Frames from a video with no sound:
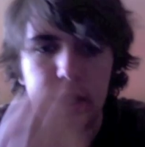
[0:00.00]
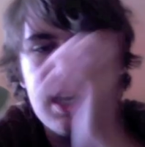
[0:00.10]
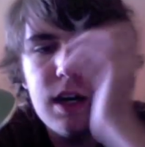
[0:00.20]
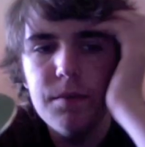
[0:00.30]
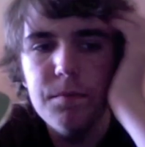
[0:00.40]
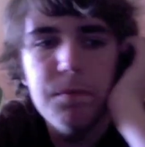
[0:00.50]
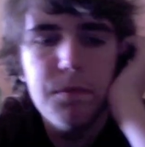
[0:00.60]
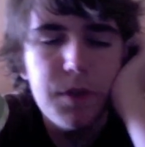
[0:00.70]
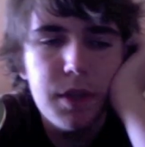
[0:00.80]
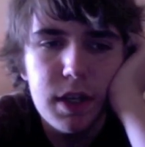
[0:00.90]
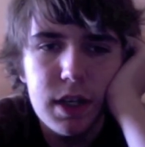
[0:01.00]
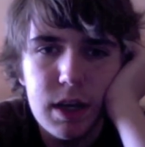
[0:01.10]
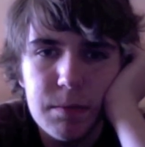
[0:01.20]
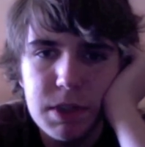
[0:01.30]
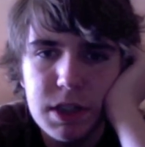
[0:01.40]

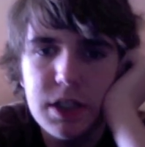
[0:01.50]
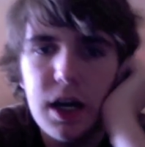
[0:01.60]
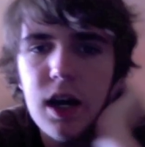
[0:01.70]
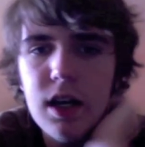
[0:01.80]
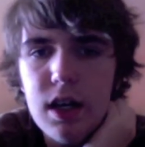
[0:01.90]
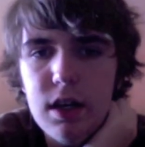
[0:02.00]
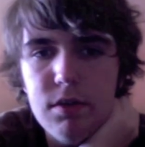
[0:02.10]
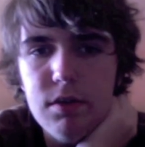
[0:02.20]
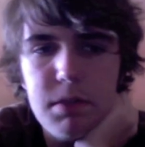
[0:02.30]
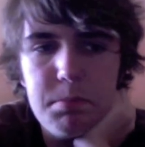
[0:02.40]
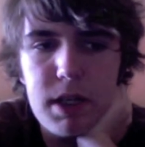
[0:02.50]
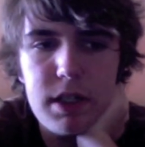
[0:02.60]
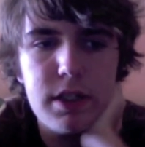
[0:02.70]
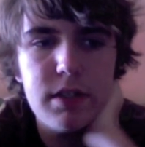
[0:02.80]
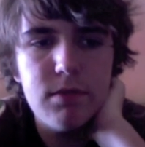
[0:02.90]
Comes stock
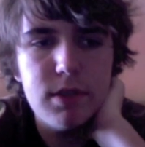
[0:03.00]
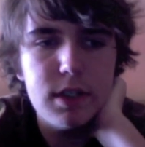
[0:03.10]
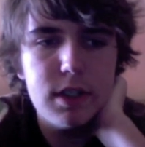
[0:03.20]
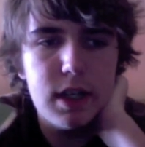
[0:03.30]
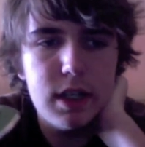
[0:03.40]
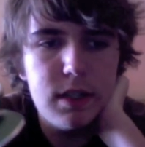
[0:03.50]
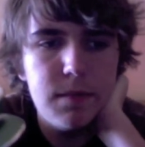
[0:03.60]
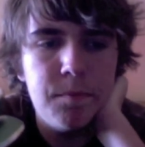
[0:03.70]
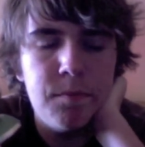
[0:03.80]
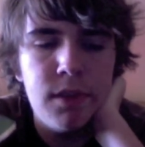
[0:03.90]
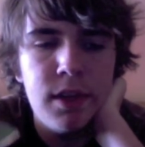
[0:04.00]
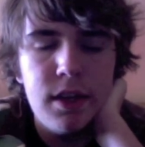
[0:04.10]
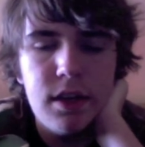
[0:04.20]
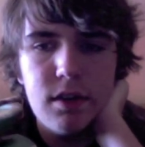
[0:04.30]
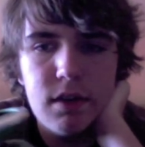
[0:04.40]
unresponsive, which is nice.
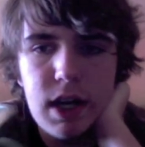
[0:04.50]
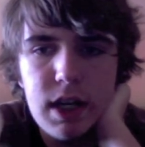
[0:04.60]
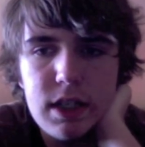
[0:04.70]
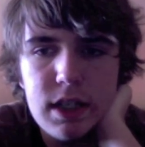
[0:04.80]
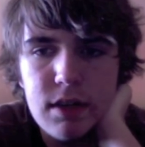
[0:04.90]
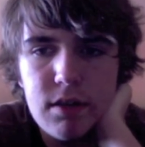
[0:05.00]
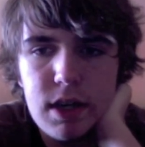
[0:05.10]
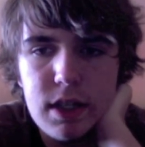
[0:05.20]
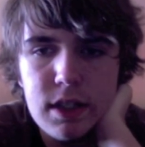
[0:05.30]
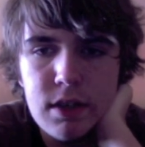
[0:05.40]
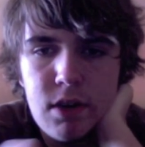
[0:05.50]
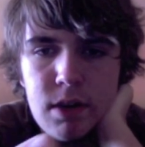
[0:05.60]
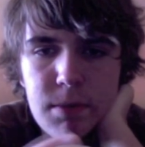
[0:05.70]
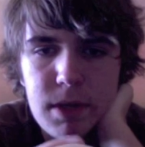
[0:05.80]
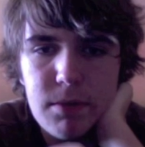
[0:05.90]
It grinds
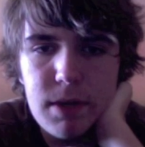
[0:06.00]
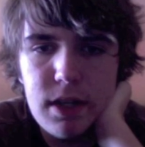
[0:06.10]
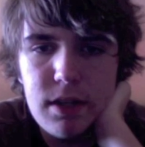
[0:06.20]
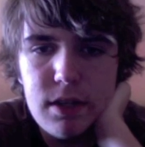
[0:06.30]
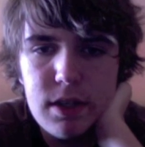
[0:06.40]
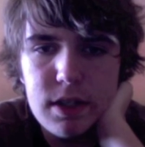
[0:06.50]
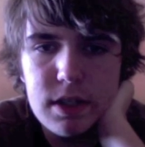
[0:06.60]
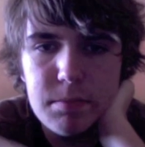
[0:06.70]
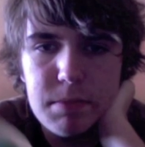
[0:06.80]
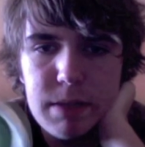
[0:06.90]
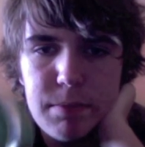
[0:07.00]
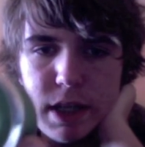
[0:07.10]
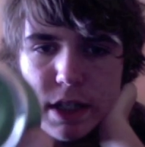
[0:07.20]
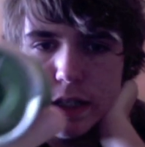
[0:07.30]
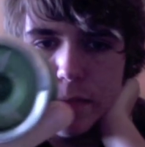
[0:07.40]
incredibly well. It's a bead
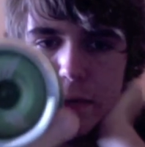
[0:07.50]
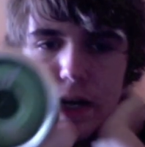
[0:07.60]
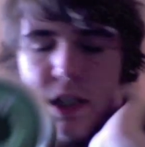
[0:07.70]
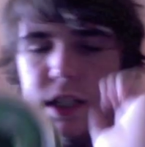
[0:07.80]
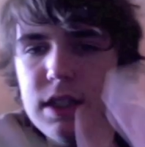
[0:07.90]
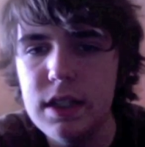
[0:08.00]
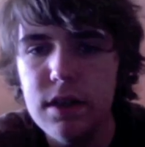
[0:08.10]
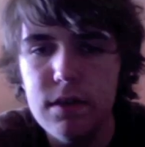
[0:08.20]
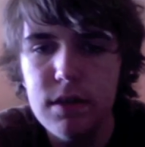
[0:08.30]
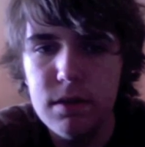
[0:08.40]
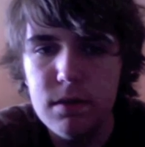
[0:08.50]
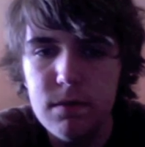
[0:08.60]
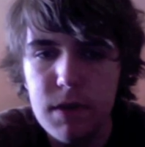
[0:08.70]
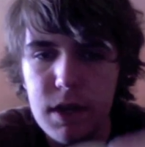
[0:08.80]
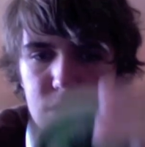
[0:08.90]
blasted body, so it'll
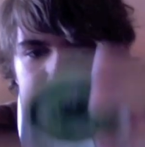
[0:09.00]
finger